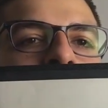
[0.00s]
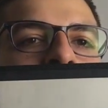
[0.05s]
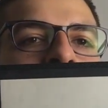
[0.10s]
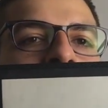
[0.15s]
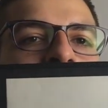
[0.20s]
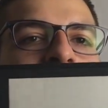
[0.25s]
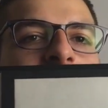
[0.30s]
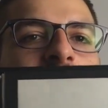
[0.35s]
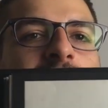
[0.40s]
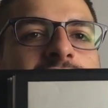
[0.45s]
that
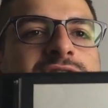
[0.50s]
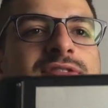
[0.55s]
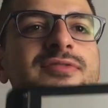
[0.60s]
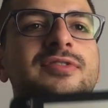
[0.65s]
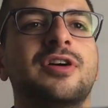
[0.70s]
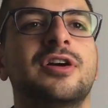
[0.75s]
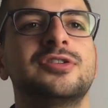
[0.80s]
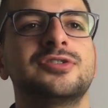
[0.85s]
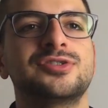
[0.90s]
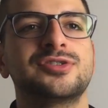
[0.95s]
has lots of
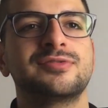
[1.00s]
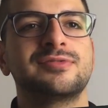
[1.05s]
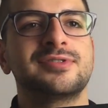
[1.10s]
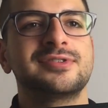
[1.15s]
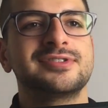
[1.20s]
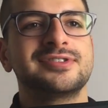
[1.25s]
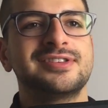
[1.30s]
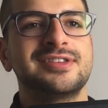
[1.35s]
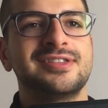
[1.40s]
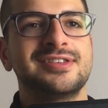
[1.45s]

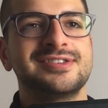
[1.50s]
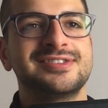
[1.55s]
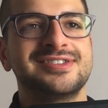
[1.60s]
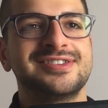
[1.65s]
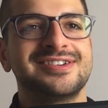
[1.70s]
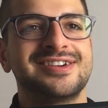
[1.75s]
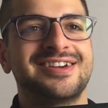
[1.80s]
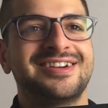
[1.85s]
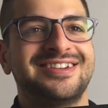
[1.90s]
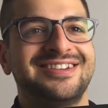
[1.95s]
controversy this
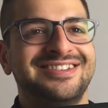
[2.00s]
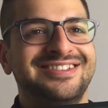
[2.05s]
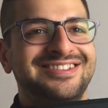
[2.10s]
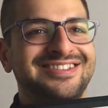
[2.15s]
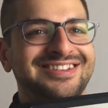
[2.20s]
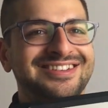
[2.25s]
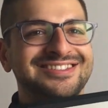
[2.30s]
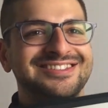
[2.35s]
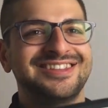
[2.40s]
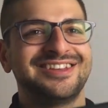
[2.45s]
year
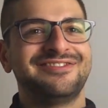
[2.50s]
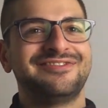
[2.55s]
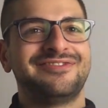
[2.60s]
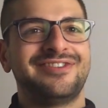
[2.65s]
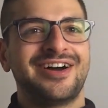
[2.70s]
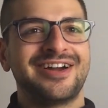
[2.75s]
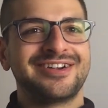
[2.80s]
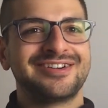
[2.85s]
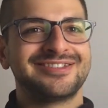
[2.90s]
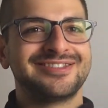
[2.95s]
because they
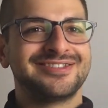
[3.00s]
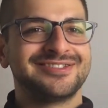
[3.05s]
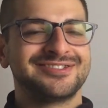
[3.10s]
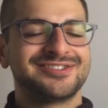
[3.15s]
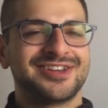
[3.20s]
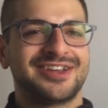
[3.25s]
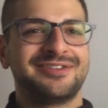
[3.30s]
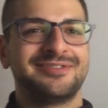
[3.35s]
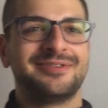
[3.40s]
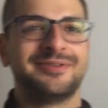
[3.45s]
fired their
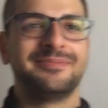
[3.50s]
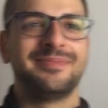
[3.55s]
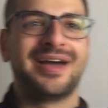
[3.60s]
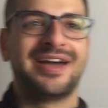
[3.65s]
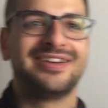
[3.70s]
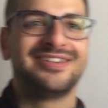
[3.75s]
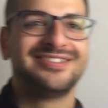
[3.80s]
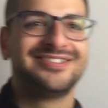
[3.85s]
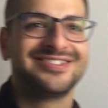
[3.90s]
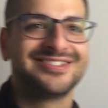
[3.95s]
general
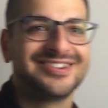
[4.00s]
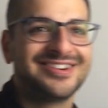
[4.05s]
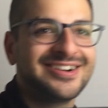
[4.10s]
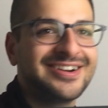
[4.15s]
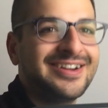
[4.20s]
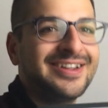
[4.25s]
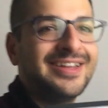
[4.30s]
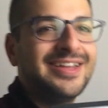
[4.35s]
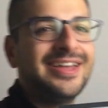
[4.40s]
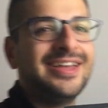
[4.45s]
manager.
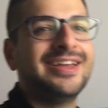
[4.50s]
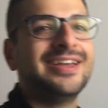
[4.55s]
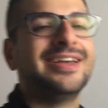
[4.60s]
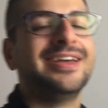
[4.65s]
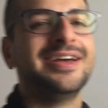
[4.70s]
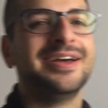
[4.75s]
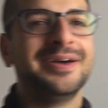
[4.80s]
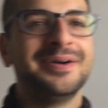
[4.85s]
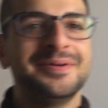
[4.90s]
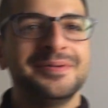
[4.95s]

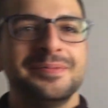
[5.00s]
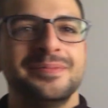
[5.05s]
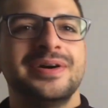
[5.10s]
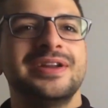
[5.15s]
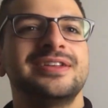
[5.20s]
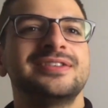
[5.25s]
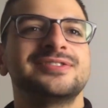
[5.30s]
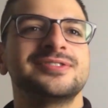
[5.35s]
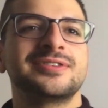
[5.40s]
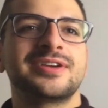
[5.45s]
But
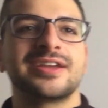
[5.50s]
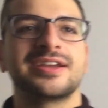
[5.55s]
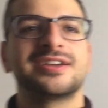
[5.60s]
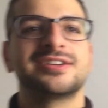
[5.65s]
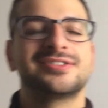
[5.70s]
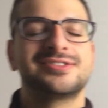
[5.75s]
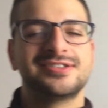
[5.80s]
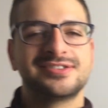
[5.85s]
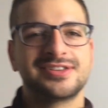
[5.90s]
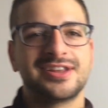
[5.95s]
it's okay because
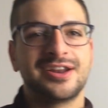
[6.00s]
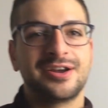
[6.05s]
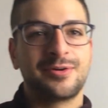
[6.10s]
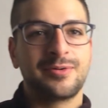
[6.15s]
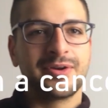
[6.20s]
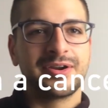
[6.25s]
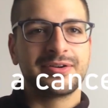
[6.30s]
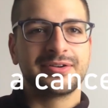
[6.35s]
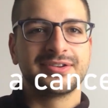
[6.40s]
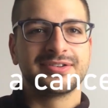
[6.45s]
she's an
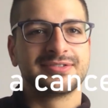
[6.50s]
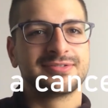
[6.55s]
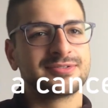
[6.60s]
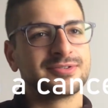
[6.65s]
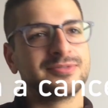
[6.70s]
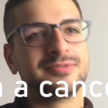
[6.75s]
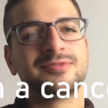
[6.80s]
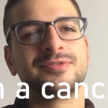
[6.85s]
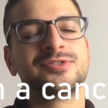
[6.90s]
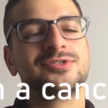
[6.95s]
Aquarius,
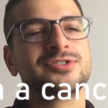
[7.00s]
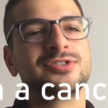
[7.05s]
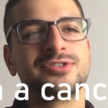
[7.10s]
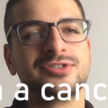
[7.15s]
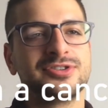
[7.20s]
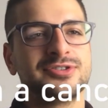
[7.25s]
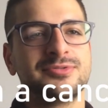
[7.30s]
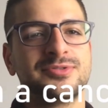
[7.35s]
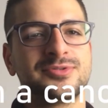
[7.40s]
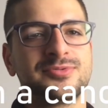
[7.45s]
so for sure
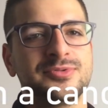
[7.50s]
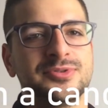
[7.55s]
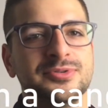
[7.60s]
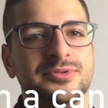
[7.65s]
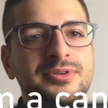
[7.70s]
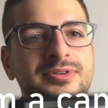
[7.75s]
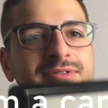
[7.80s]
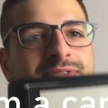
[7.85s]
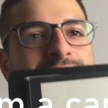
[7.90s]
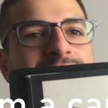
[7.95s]
she was rude.
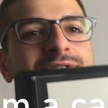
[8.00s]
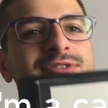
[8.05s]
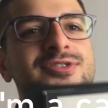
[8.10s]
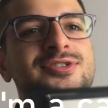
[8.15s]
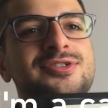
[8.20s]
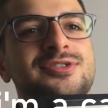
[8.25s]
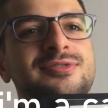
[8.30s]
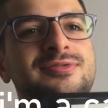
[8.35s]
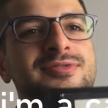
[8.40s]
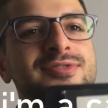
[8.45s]
For
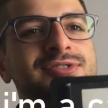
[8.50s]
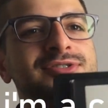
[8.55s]
sure.